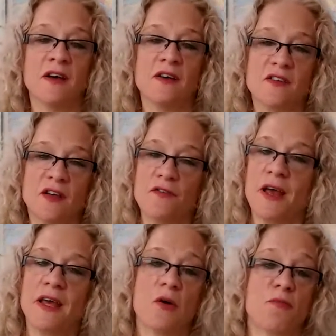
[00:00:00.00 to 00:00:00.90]

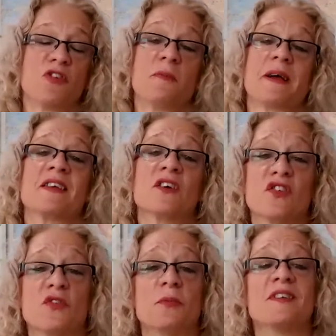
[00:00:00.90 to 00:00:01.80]
surveying your prospects and
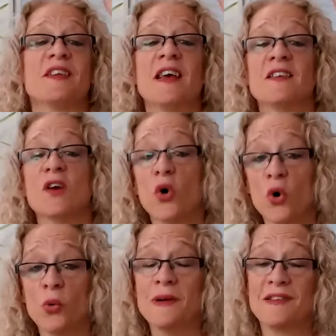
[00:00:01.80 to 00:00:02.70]
customers is
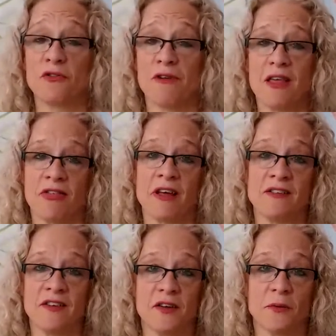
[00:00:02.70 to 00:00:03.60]
always a great thing
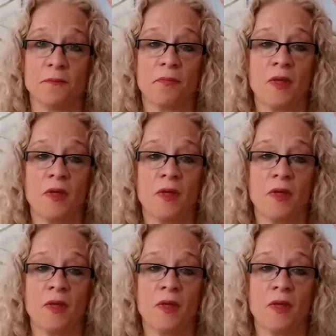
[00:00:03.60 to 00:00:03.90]
to do.